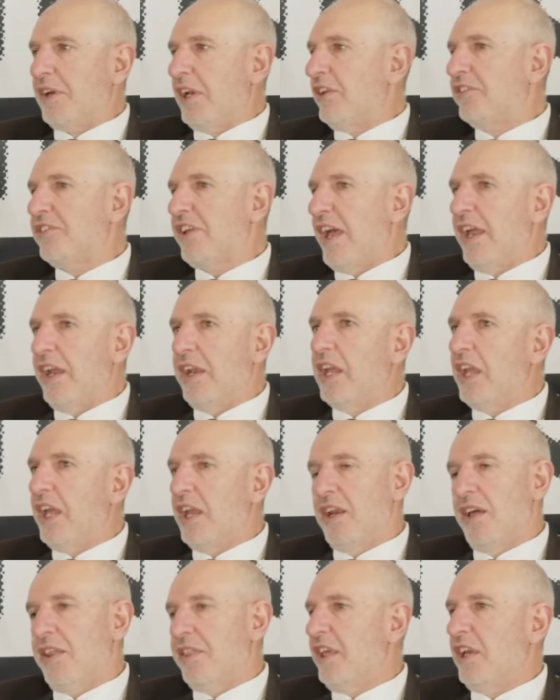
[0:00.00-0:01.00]
going to say it
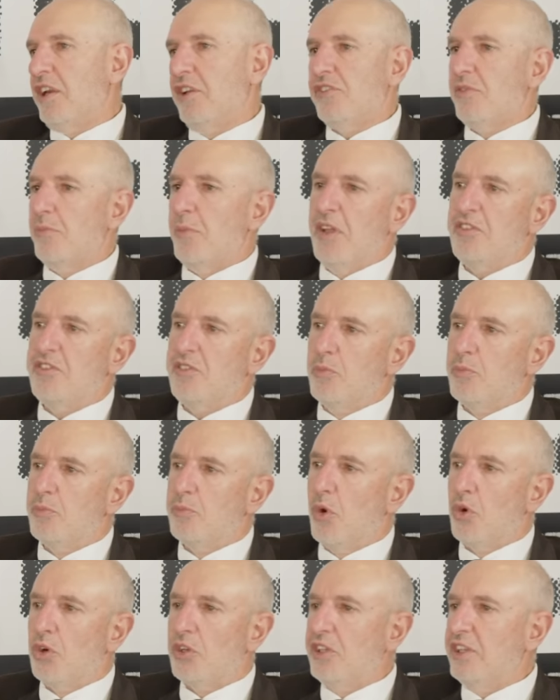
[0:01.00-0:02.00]
again. I think it's the most
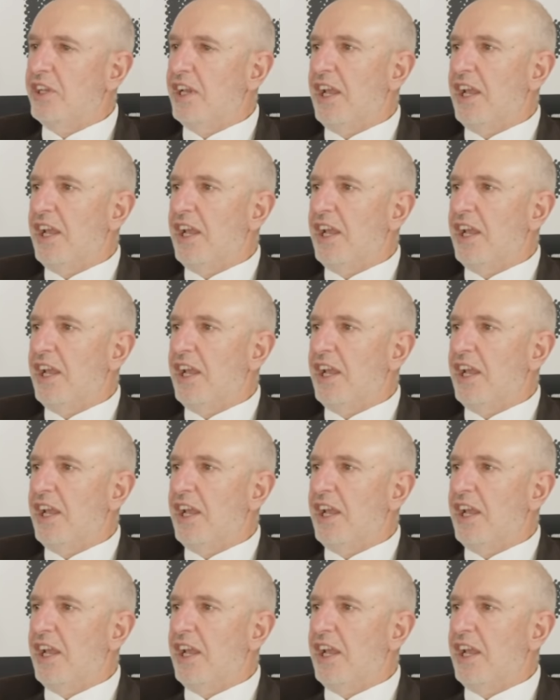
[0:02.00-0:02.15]
important